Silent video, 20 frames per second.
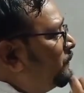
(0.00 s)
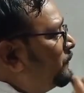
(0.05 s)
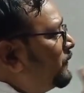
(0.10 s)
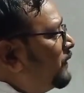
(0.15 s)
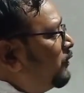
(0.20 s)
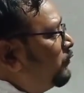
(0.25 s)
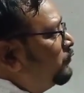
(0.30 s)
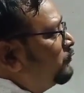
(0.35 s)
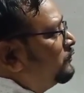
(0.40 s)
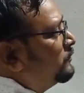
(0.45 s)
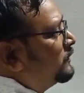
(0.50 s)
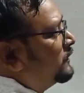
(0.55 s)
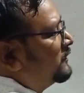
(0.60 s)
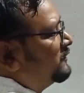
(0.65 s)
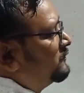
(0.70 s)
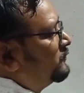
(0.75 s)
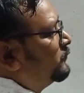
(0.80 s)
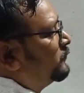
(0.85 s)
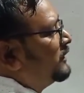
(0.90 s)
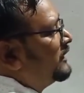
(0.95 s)

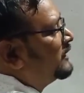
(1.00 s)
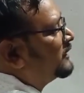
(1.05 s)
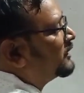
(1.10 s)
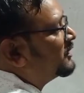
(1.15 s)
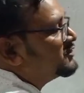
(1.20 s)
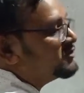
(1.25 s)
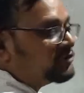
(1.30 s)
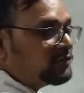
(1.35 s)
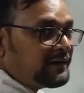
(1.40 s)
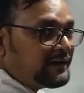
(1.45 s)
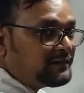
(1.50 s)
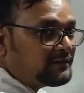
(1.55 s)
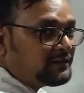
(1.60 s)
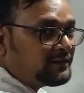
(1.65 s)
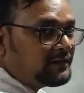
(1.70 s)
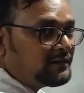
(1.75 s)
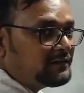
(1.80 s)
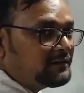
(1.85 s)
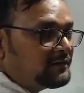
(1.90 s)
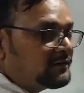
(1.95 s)
compound, is well
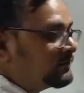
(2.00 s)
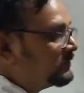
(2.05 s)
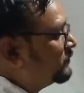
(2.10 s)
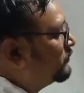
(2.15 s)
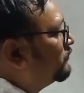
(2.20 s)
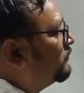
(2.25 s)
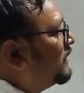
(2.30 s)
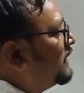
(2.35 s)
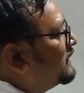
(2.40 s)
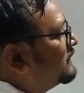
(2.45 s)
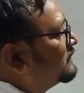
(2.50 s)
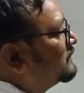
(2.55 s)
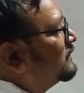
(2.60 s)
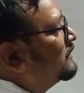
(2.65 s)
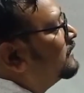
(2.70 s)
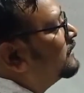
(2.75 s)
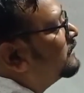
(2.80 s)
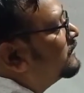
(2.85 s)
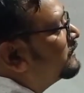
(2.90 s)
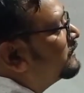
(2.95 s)
conjugated, right?